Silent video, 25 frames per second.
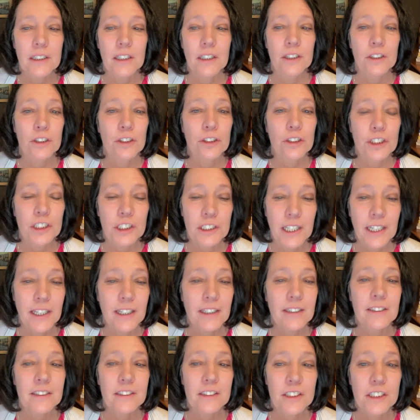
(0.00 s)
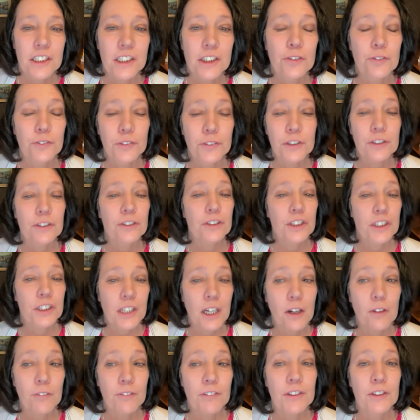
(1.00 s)
understand these things for
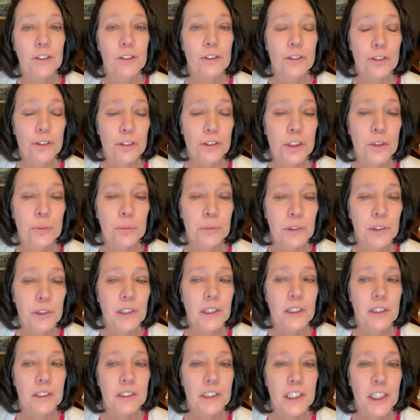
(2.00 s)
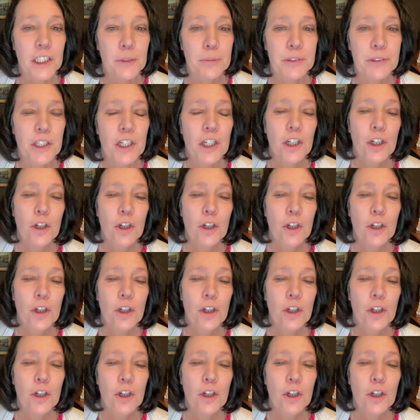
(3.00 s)
yourself. And those are some really good tips.